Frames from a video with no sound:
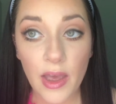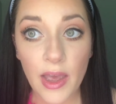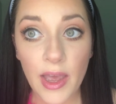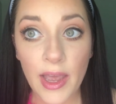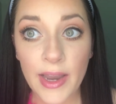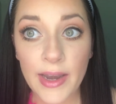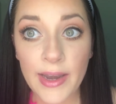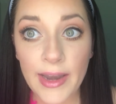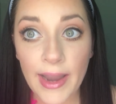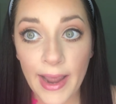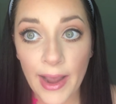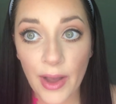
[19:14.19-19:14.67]

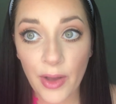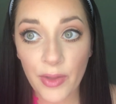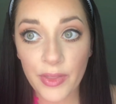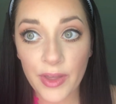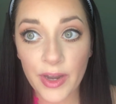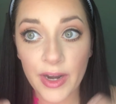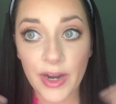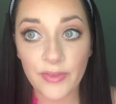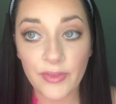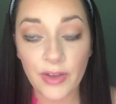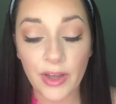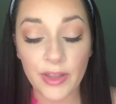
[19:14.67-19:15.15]
And now
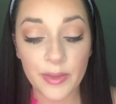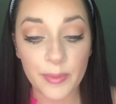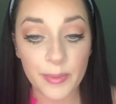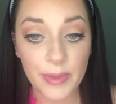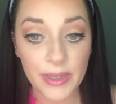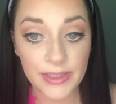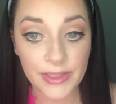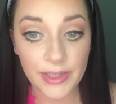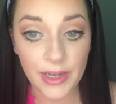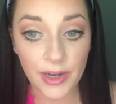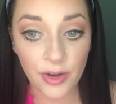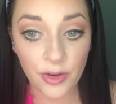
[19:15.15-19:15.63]
that I've got the
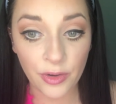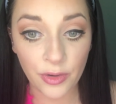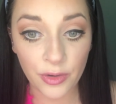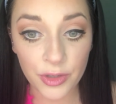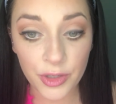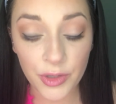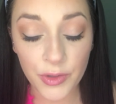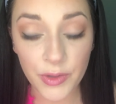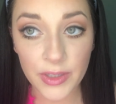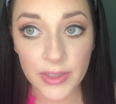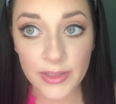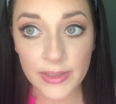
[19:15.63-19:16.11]
mascara on,
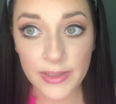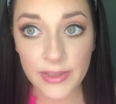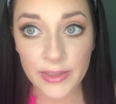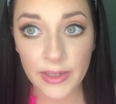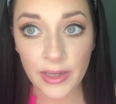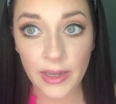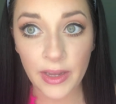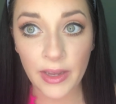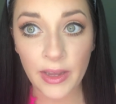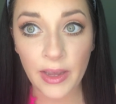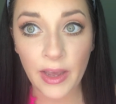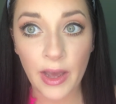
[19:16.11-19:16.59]
you can
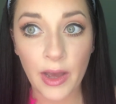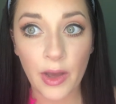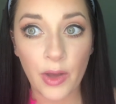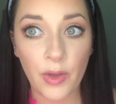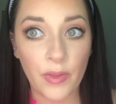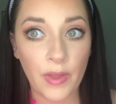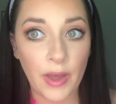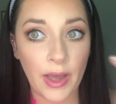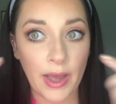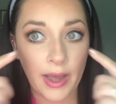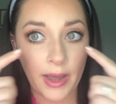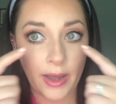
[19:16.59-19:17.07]
see how
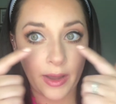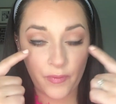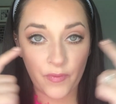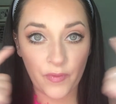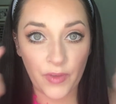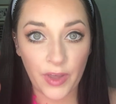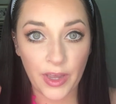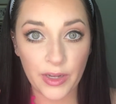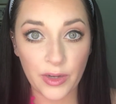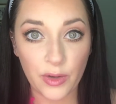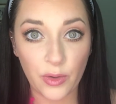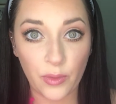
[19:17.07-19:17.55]
that
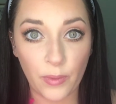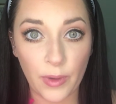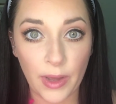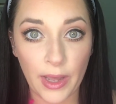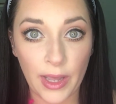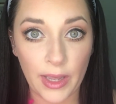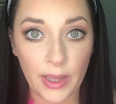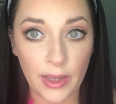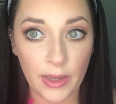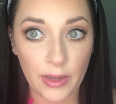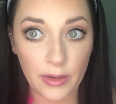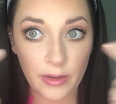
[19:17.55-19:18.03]
fake
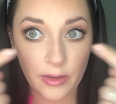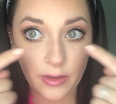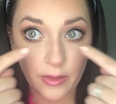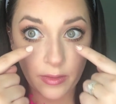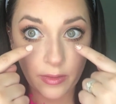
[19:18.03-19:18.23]
awake